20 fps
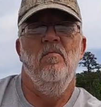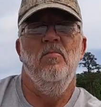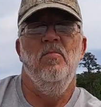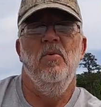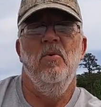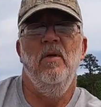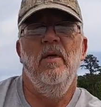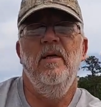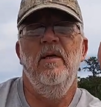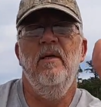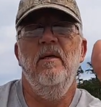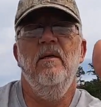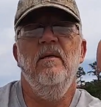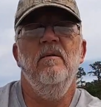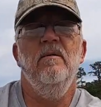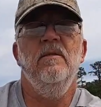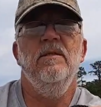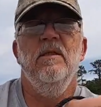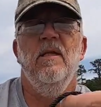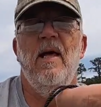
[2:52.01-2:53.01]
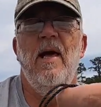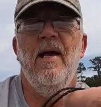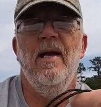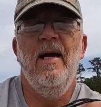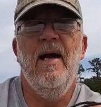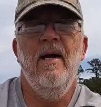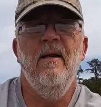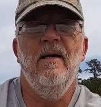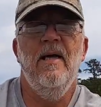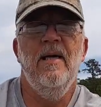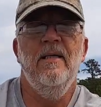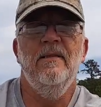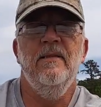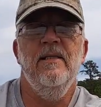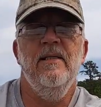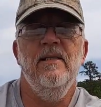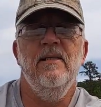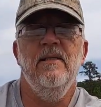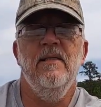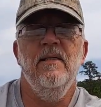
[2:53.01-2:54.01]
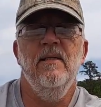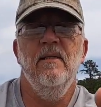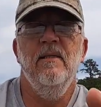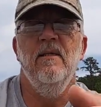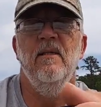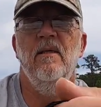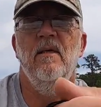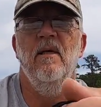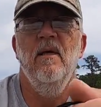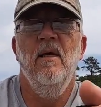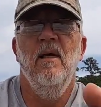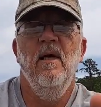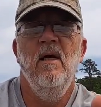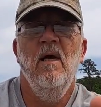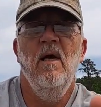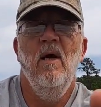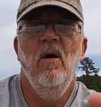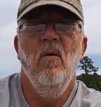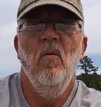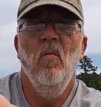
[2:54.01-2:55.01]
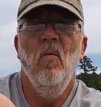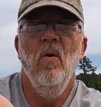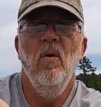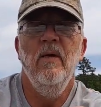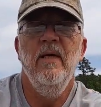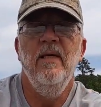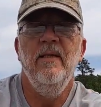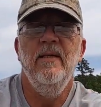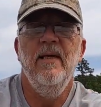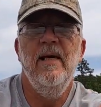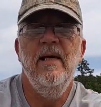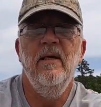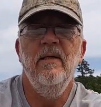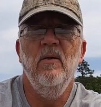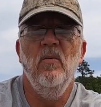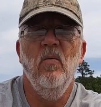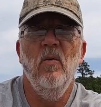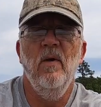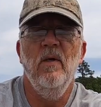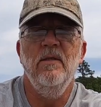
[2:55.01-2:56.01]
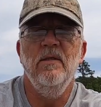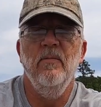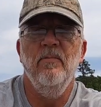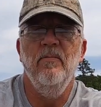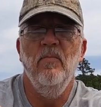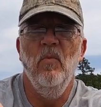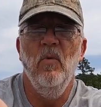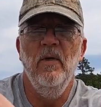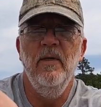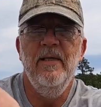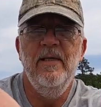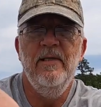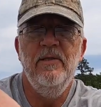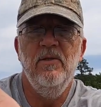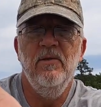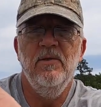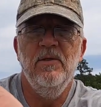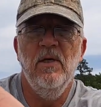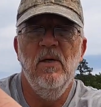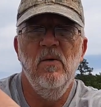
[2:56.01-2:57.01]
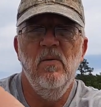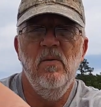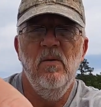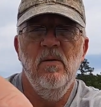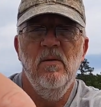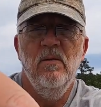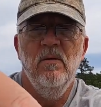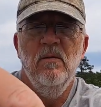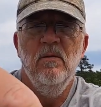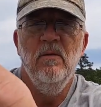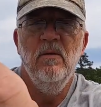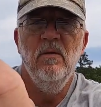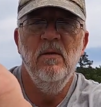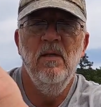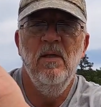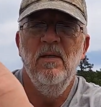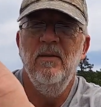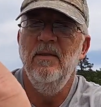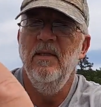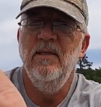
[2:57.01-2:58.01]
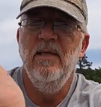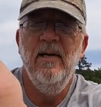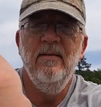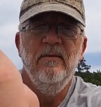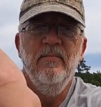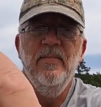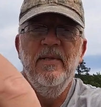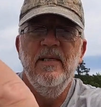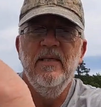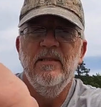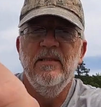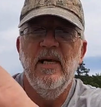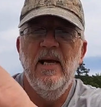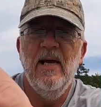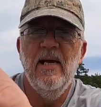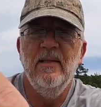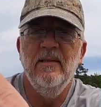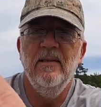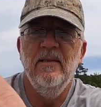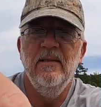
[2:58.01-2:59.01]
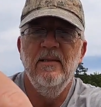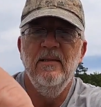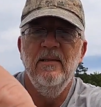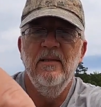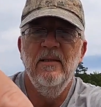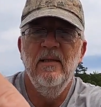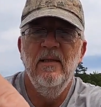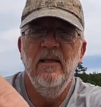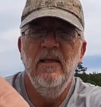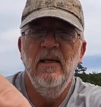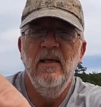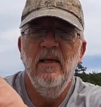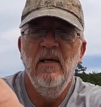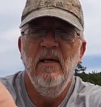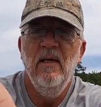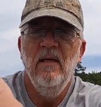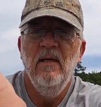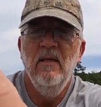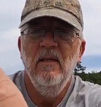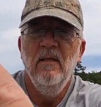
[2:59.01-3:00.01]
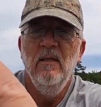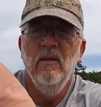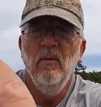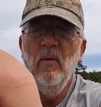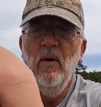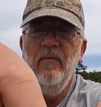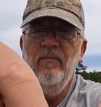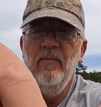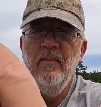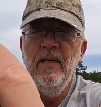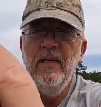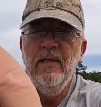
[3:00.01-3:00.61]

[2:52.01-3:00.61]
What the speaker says: pull it slack out like this, work it down to where it's a 1 inch or so, doesn't have to be exact, away from